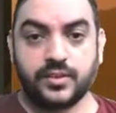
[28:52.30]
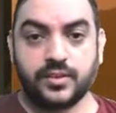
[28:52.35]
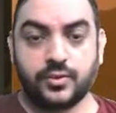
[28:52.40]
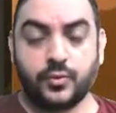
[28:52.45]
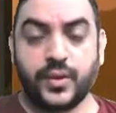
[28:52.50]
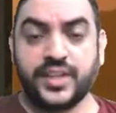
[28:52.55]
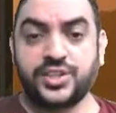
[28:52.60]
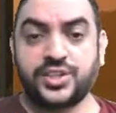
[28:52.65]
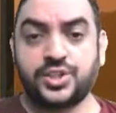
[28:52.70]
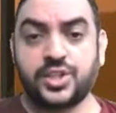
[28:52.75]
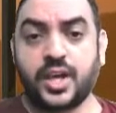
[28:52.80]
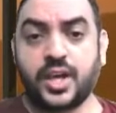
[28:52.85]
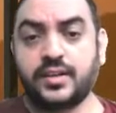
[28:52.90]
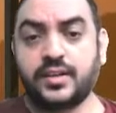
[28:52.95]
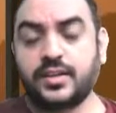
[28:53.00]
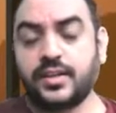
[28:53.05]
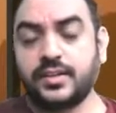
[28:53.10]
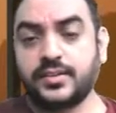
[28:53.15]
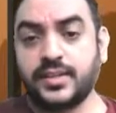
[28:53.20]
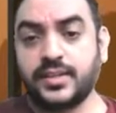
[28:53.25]
Quick
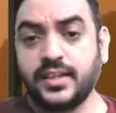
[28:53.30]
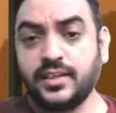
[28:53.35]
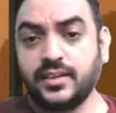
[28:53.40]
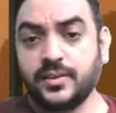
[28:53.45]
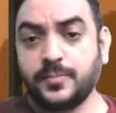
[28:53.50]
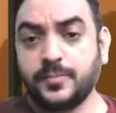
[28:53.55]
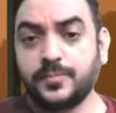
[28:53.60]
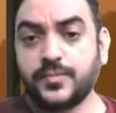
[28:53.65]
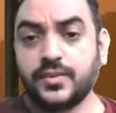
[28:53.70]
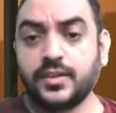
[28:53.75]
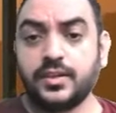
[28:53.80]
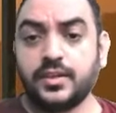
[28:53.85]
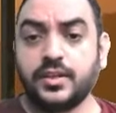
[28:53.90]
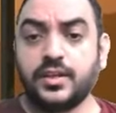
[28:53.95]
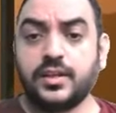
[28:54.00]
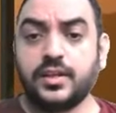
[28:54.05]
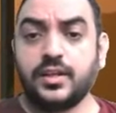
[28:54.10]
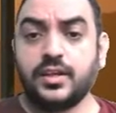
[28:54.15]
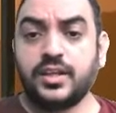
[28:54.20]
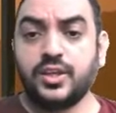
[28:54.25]
chart thing.
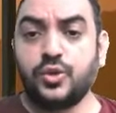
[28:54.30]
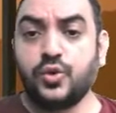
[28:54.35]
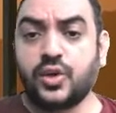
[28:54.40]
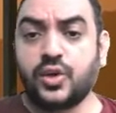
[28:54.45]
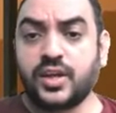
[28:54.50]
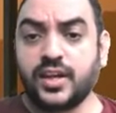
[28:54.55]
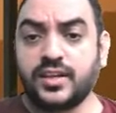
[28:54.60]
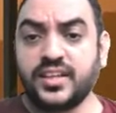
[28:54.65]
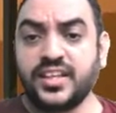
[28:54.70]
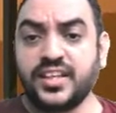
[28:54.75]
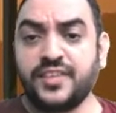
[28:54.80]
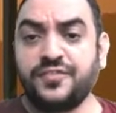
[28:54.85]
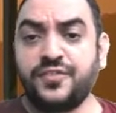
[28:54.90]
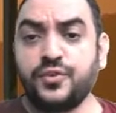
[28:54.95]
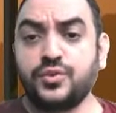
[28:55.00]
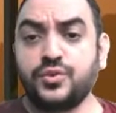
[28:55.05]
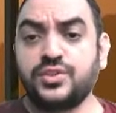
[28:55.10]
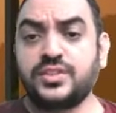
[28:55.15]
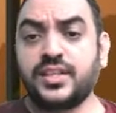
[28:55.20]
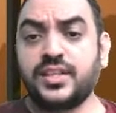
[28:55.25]
You look at, if
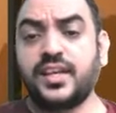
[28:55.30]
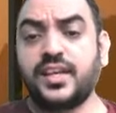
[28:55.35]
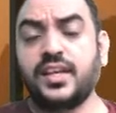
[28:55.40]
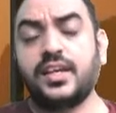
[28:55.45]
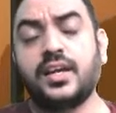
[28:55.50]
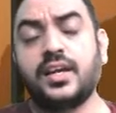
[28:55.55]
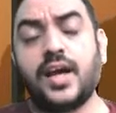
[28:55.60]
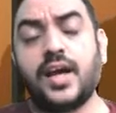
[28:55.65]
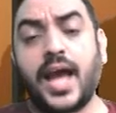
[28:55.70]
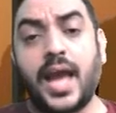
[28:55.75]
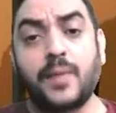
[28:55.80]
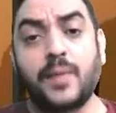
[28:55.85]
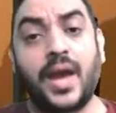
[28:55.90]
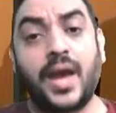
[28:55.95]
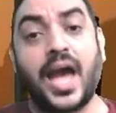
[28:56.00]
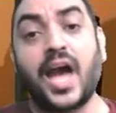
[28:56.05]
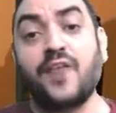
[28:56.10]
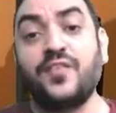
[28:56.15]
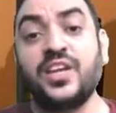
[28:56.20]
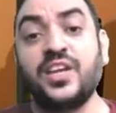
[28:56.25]
you say I'm
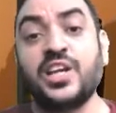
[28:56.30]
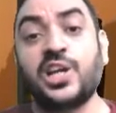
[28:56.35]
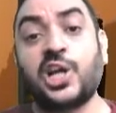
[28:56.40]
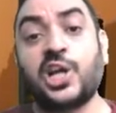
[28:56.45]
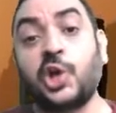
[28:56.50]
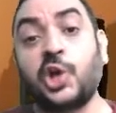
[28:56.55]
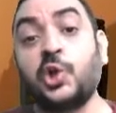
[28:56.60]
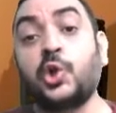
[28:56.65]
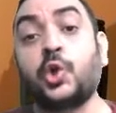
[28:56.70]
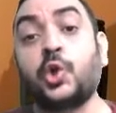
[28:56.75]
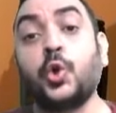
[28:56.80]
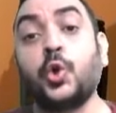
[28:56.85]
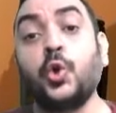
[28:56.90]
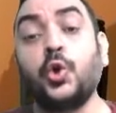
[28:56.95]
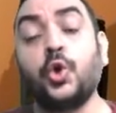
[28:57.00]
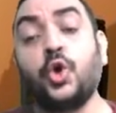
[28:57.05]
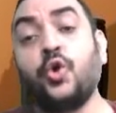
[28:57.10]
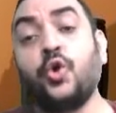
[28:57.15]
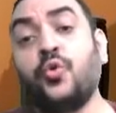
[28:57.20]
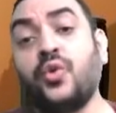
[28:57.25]
having control
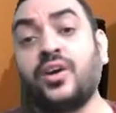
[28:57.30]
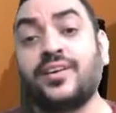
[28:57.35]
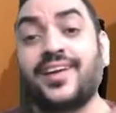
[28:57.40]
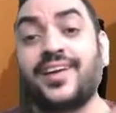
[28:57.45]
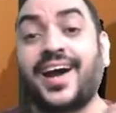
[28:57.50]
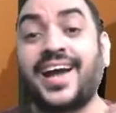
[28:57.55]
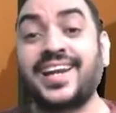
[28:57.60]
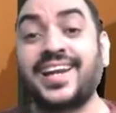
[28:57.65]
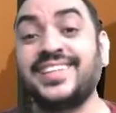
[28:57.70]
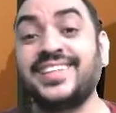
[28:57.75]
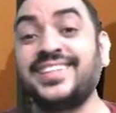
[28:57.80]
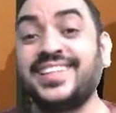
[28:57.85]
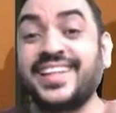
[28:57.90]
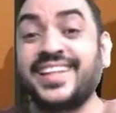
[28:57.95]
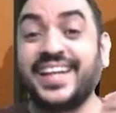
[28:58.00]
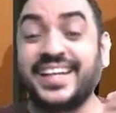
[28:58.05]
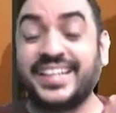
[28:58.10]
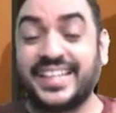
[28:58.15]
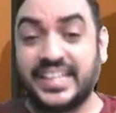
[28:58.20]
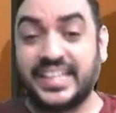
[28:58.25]
over another
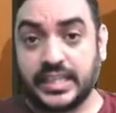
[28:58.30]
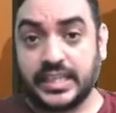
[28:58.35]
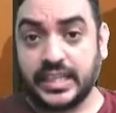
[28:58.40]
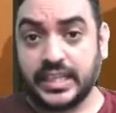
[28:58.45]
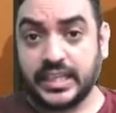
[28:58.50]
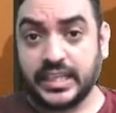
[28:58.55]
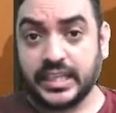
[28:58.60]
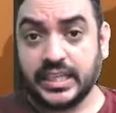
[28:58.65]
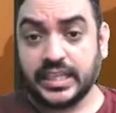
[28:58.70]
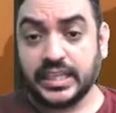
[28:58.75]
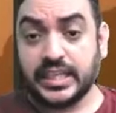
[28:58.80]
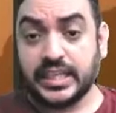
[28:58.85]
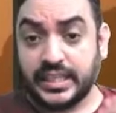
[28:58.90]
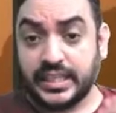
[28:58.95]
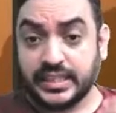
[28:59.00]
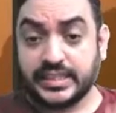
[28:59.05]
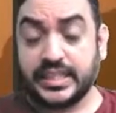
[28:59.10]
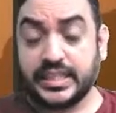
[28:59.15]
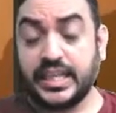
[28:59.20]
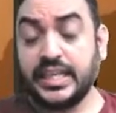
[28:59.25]
entity,
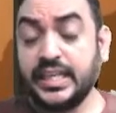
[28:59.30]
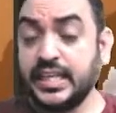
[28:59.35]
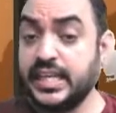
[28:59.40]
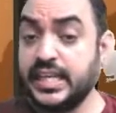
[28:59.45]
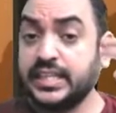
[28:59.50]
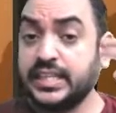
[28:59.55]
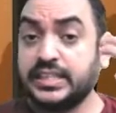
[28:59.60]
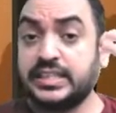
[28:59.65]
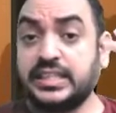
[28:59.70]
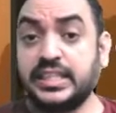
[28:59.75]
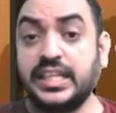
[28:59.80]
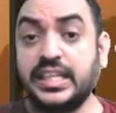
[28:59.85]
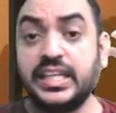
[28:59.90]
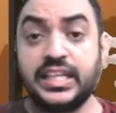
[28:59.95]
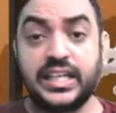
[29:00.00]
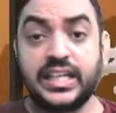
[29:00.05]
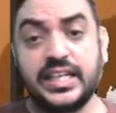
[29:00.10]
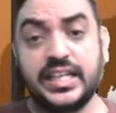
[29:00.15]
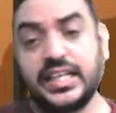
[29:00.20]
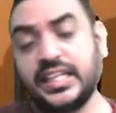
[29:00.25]
then three
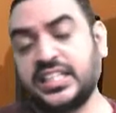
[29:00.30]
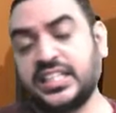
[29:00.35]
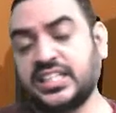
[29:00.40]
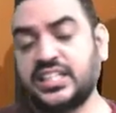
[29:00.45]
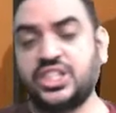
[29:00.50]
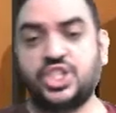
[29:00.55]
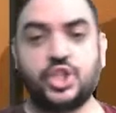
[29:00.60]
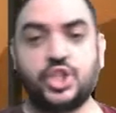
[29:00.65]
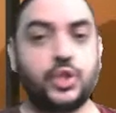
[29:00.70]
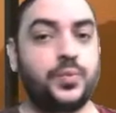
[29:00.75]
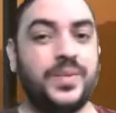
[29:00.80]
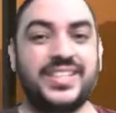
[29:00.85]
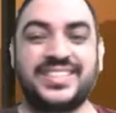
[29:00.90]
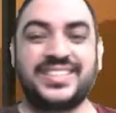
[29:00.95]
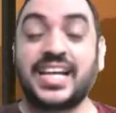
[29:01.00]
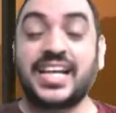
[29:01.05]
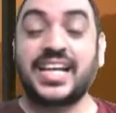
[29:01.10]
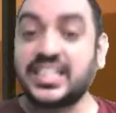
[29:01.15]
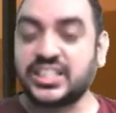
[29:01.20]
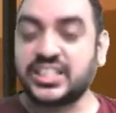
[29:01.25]
conditions should be
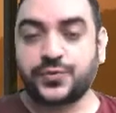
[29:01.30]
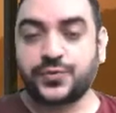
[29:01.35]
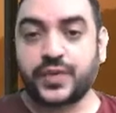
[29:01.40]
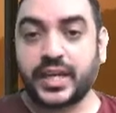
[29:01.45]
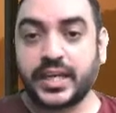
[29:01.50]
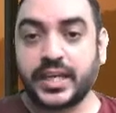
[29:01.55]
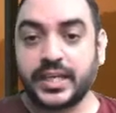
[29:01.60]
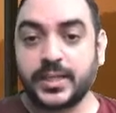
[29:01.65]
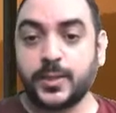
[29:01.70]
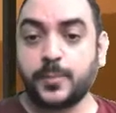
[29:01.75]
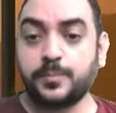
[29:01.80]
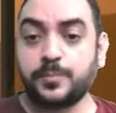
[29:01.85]
satisfied.